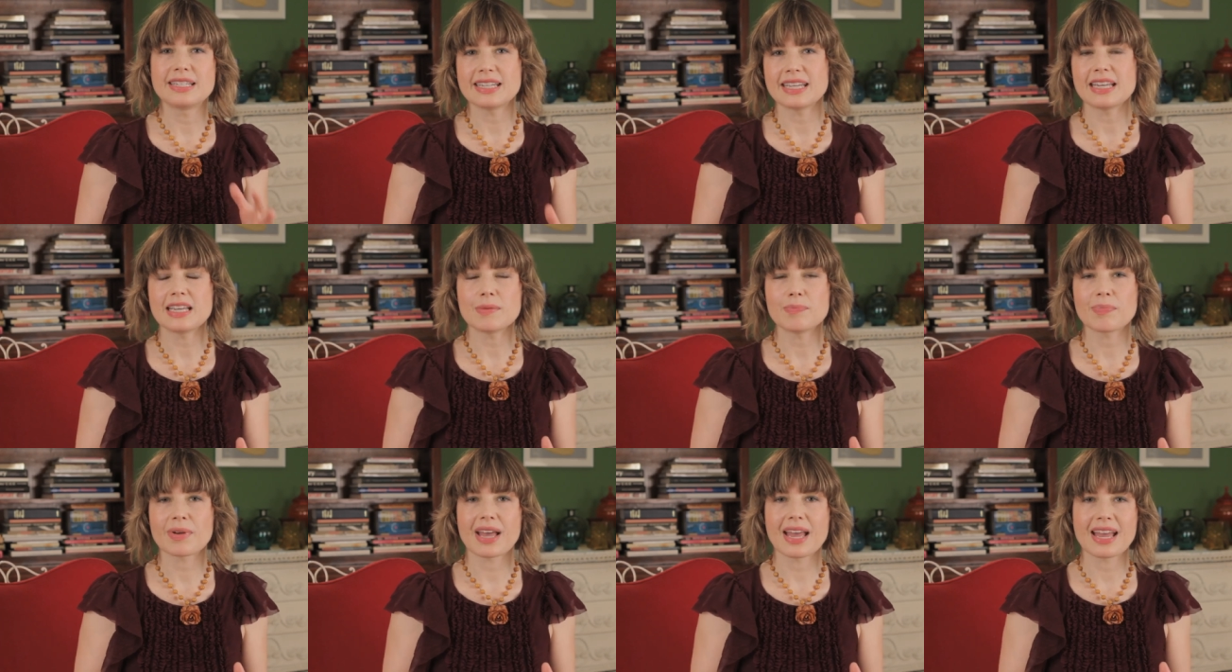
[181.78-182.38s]

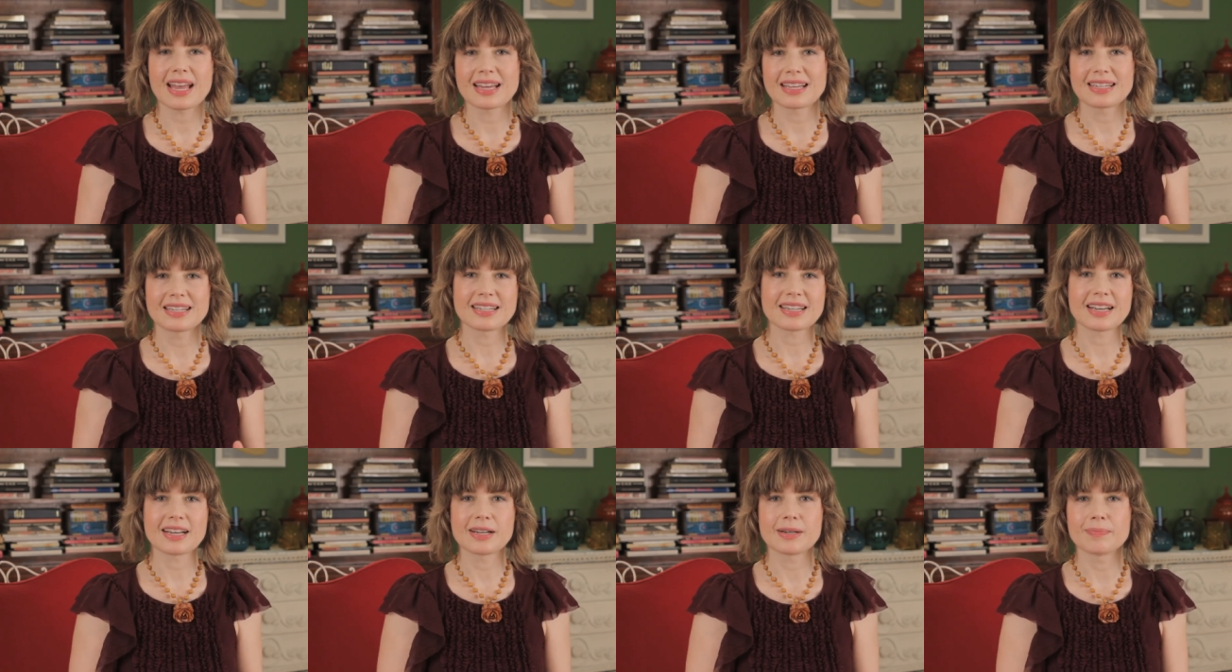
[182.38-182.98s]
deep
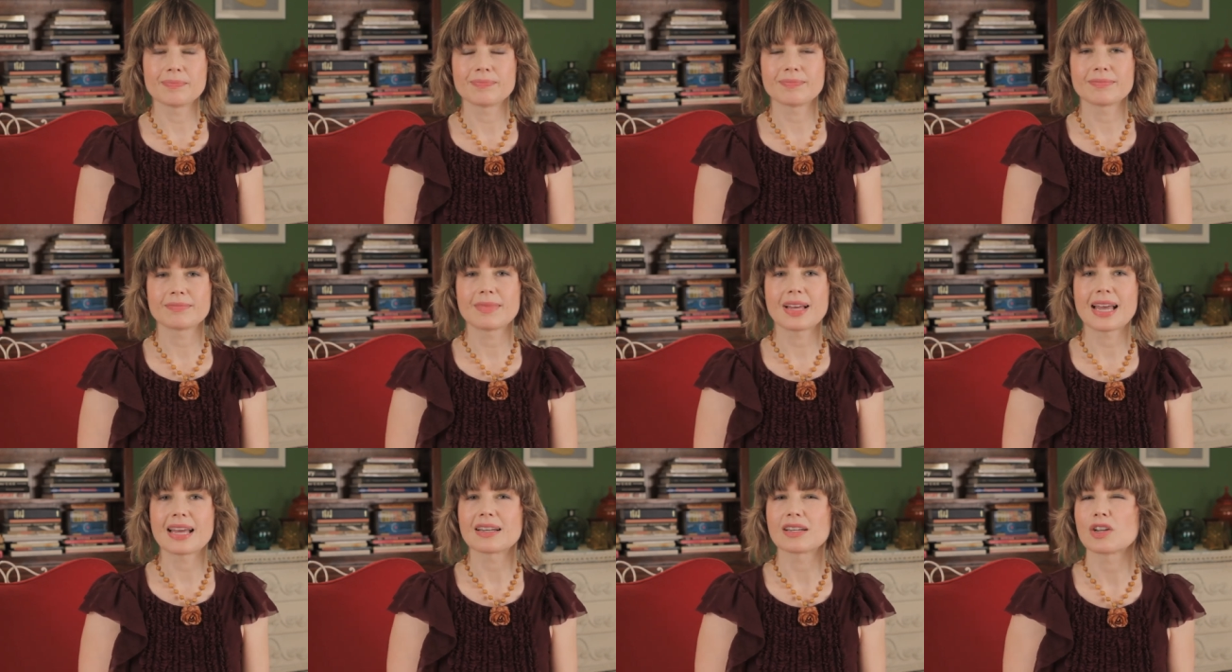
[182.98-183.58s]
and
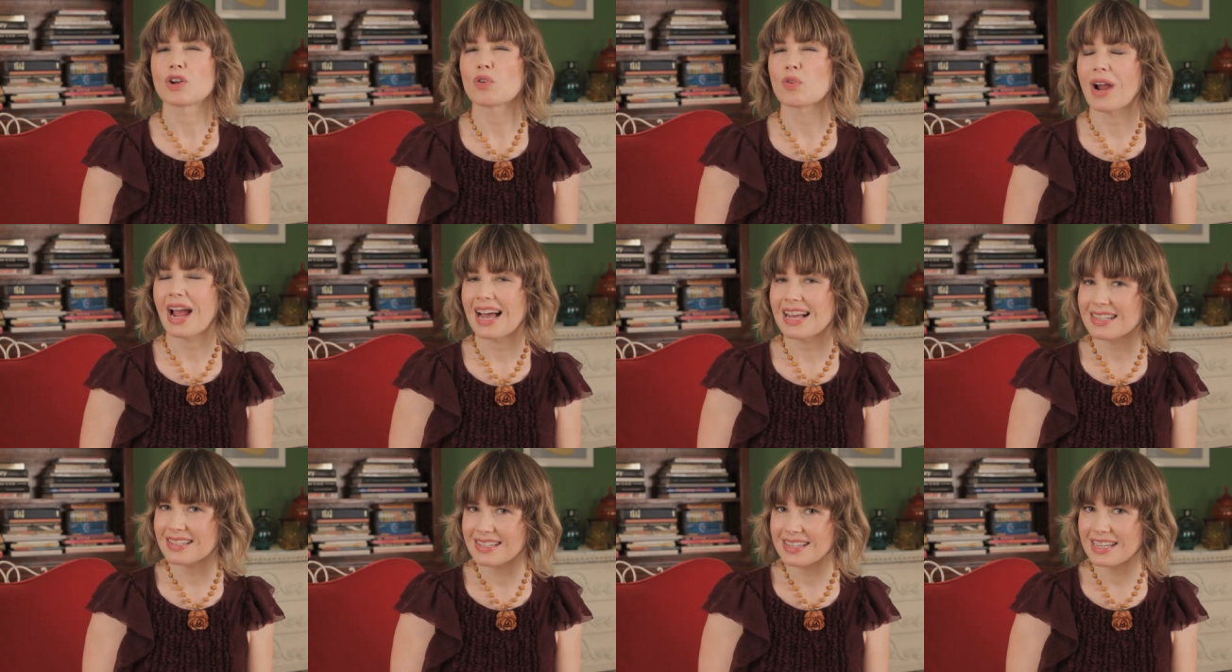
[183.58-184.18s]

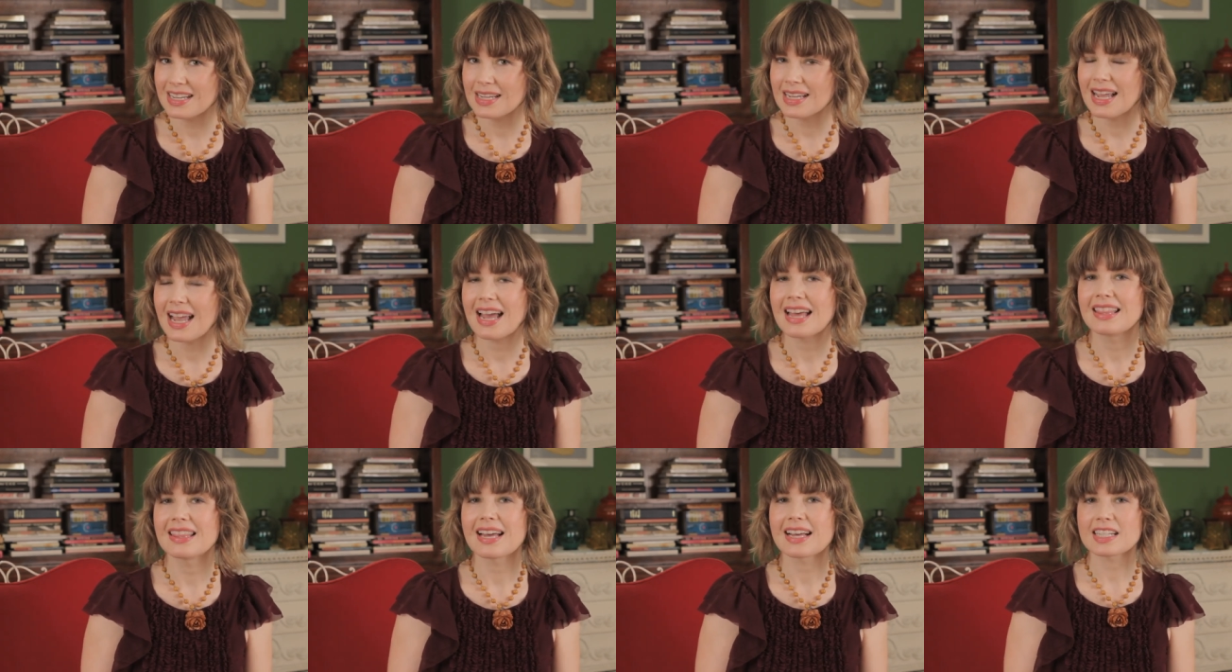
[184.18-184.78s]
grassy,
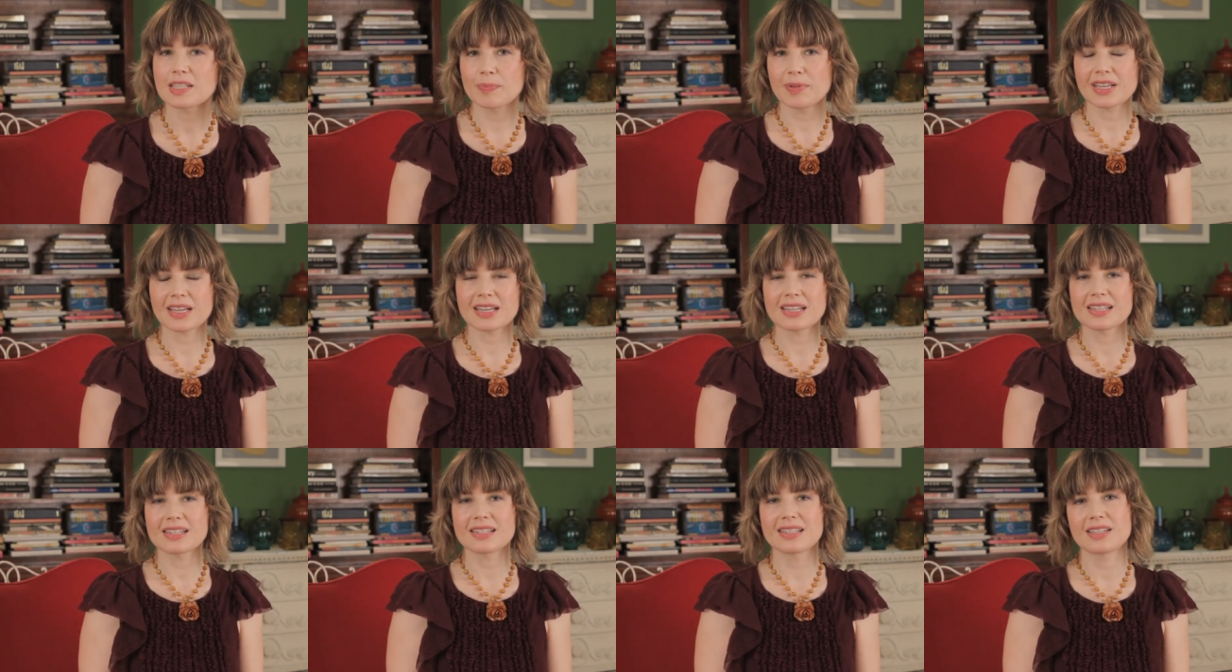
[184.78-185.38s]
and that's
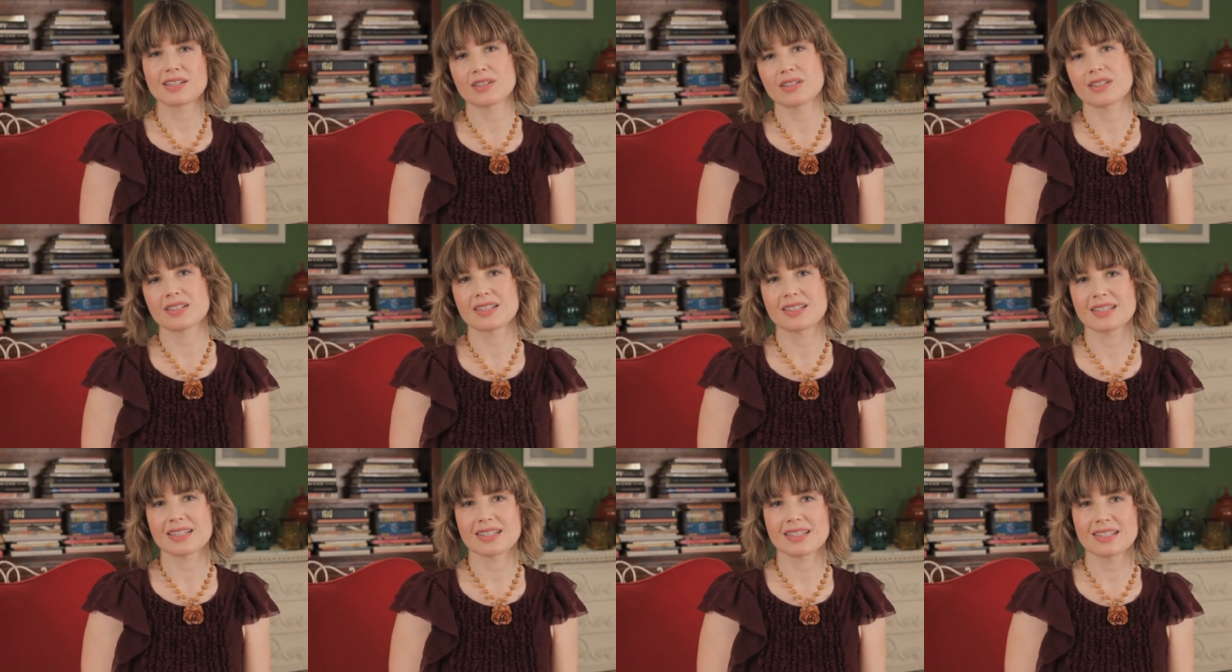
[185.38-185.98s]
because
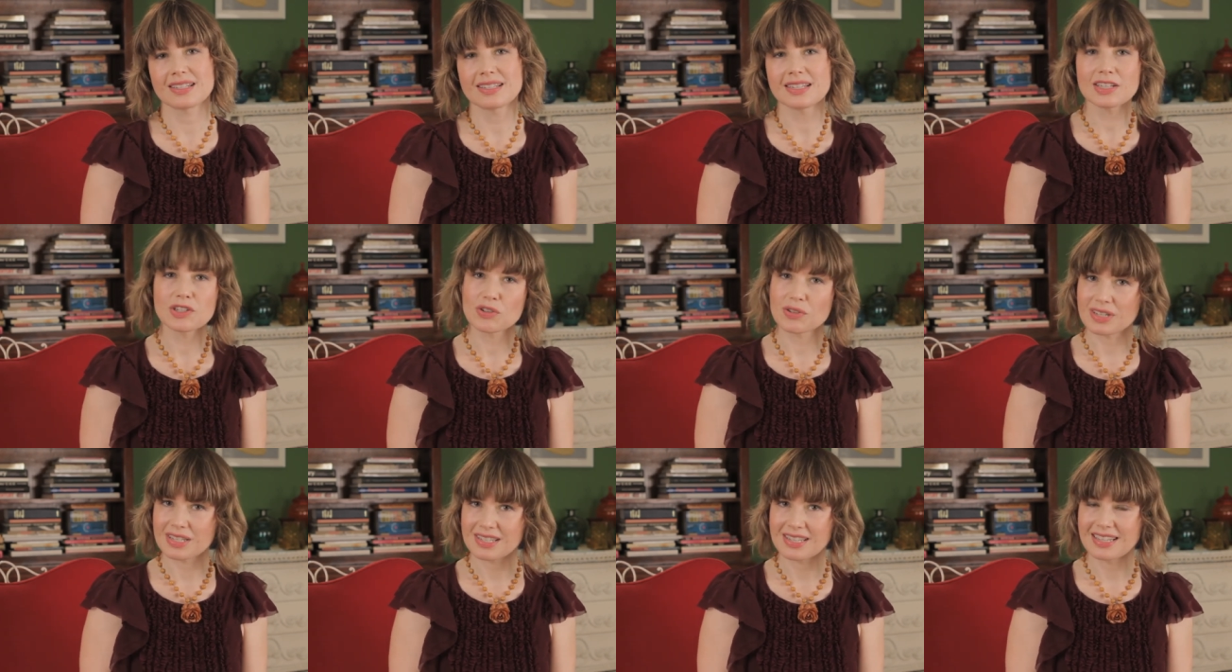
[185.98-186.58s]
there's
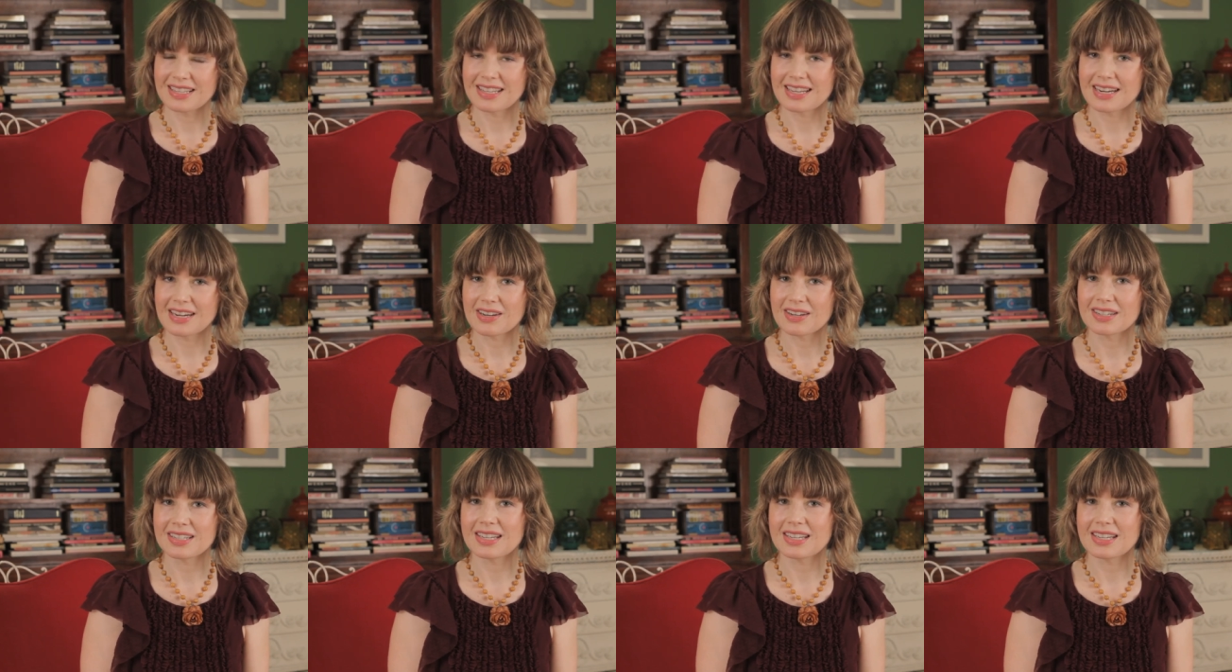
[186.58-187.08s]
citrus in there.